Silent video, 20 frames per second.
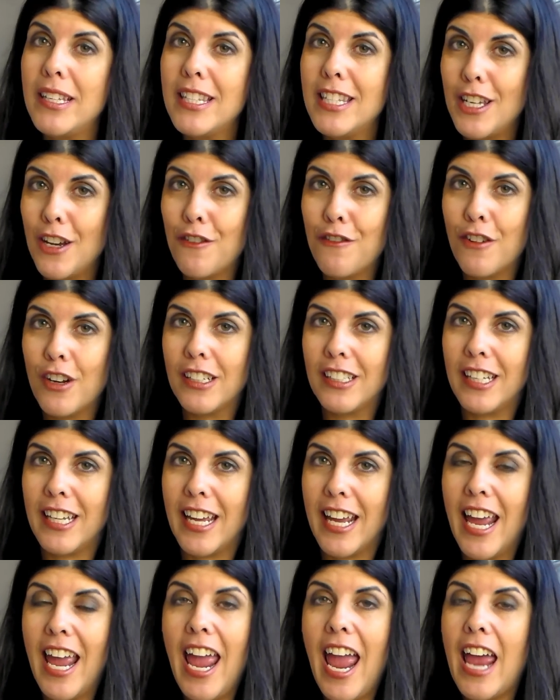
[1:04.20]
bit
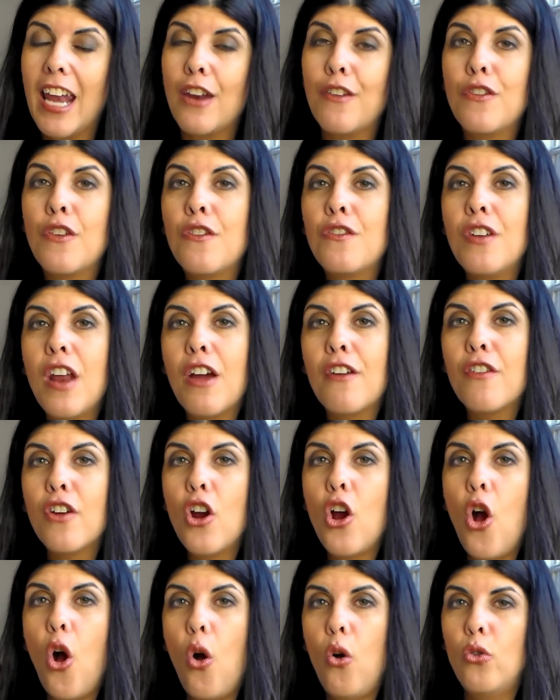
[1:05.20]
differently. And if you've
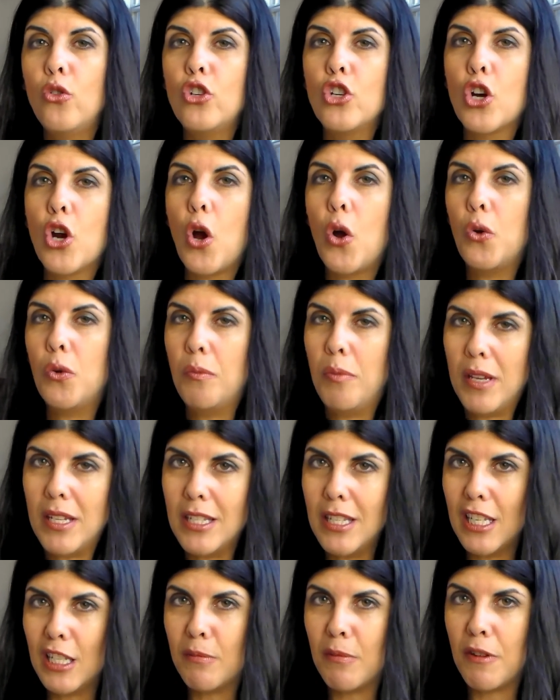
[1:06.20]
never owned your own
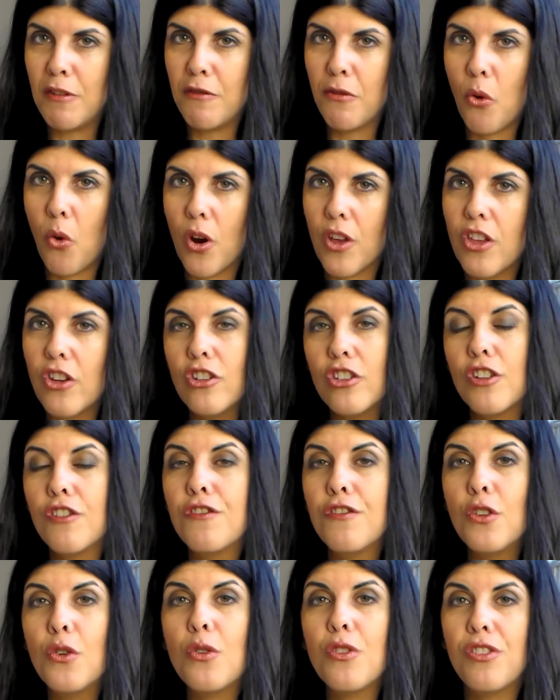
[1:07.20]
business before, there's
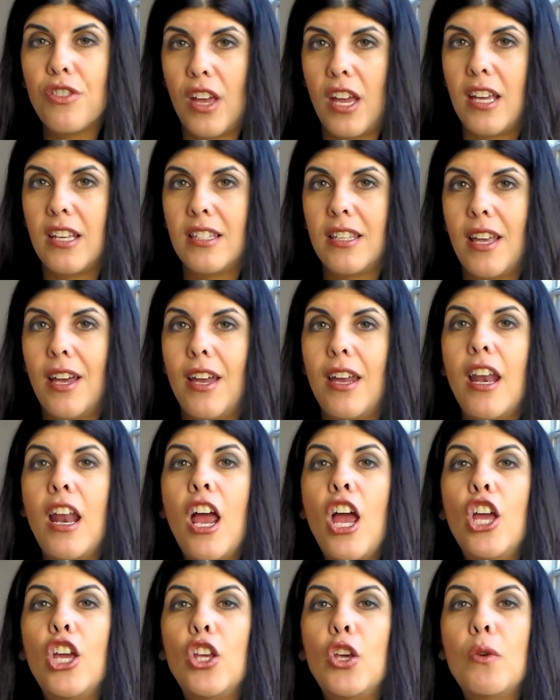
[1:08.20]
a few things
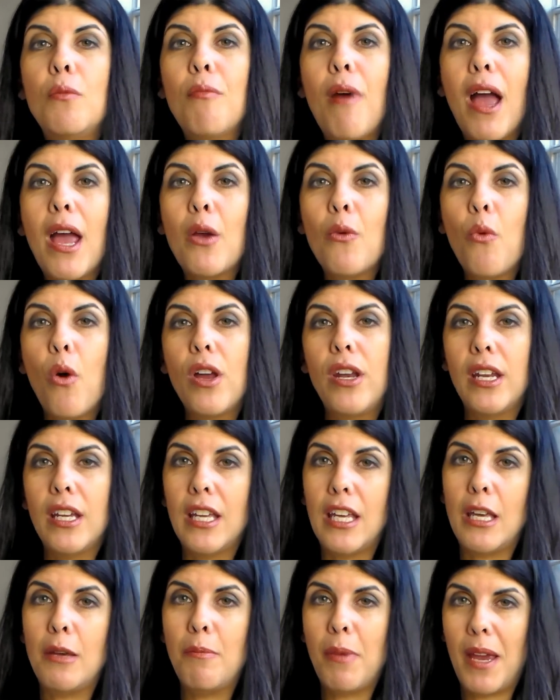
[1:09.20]
that you might
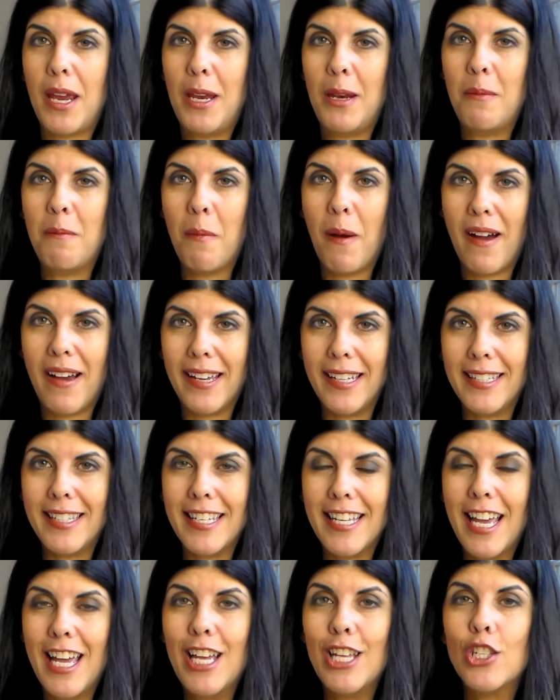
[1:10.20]
want to keep in
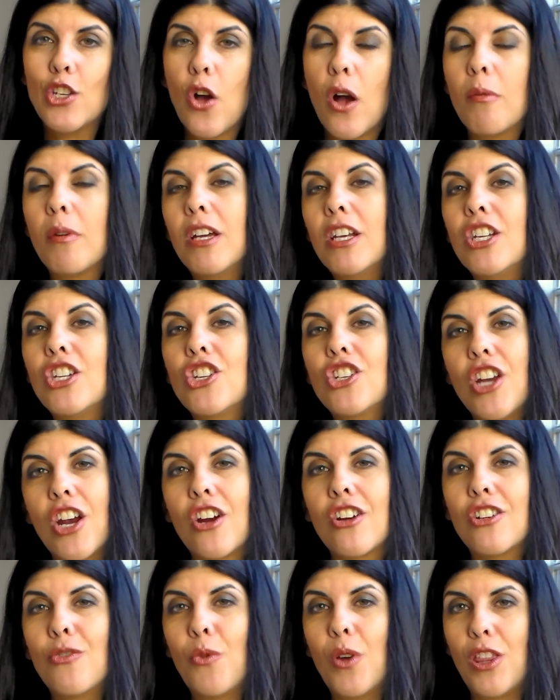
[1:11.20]
mind. So I'm going to
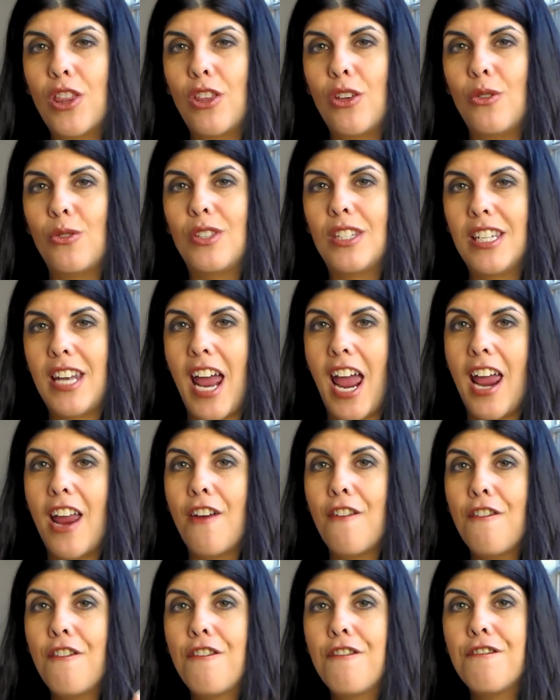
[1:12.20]
share with you
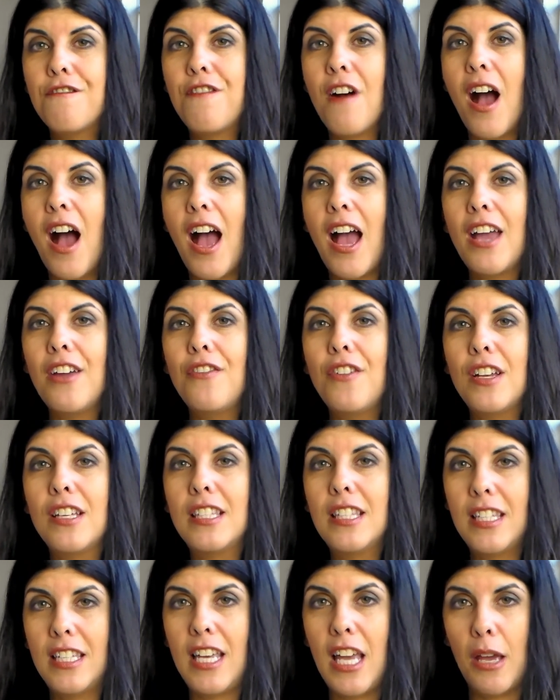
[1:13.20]
today 5
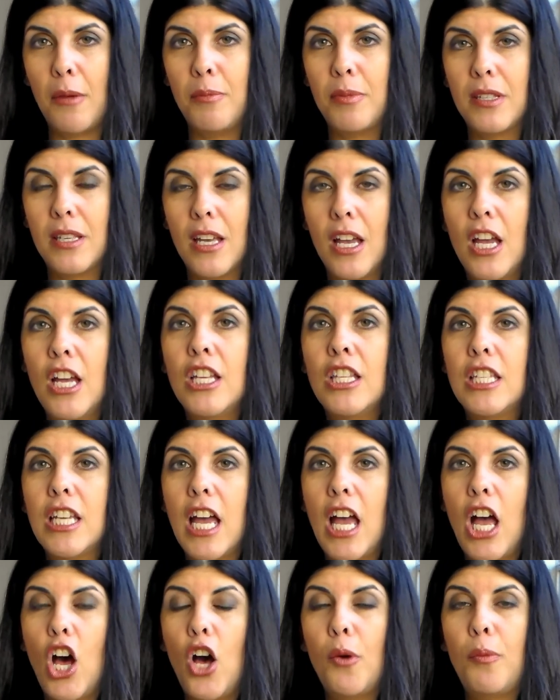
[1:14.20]
tips
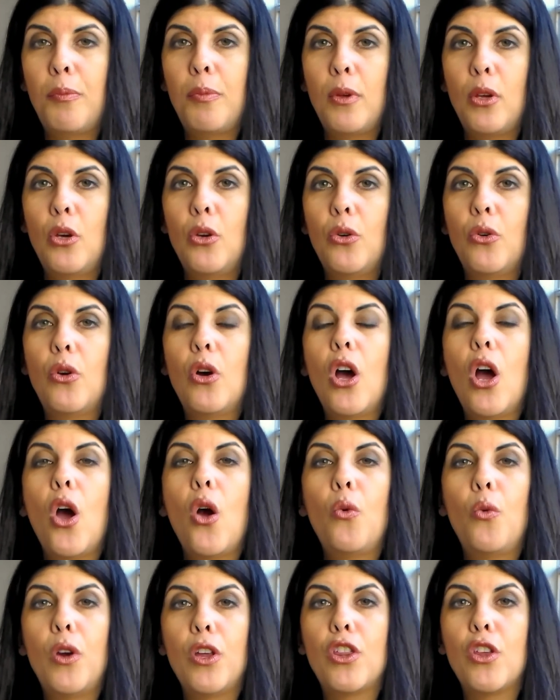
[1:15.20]
to help you
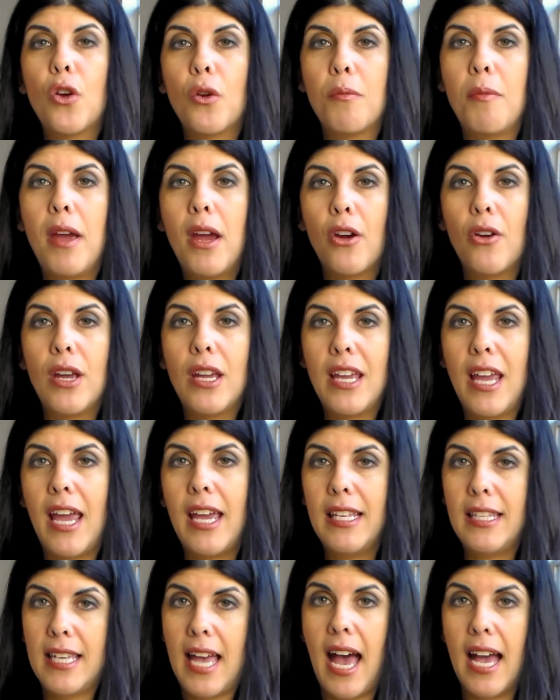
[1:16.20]
with your Mary
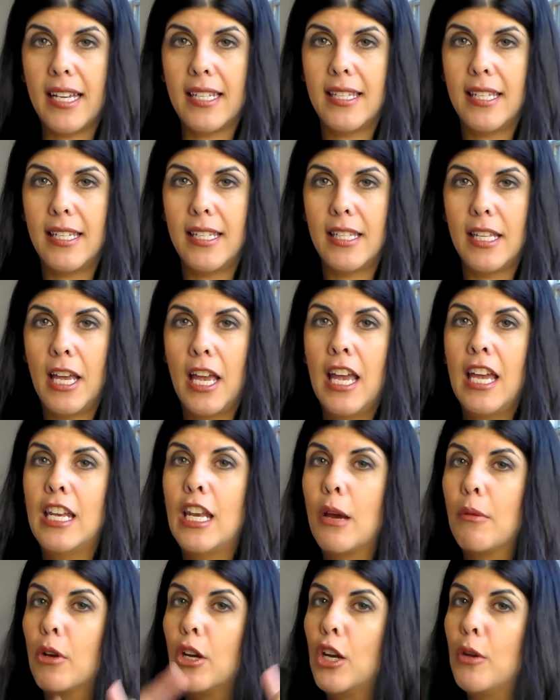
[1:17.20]
Kay taxes.
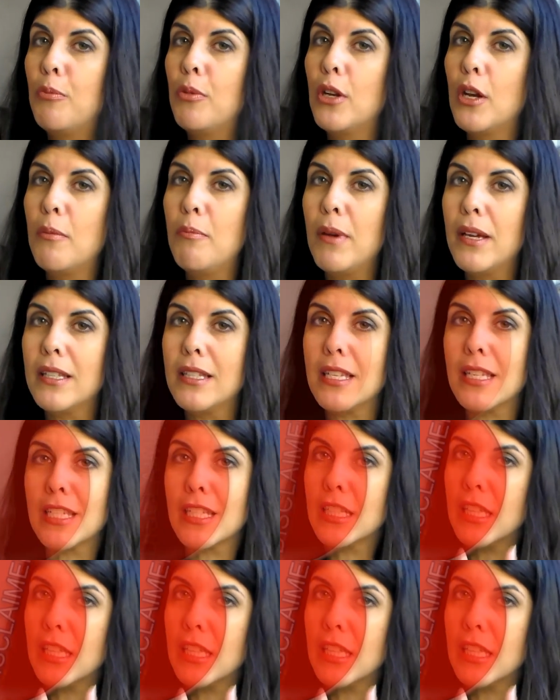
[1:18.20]
Now I'm going to put a big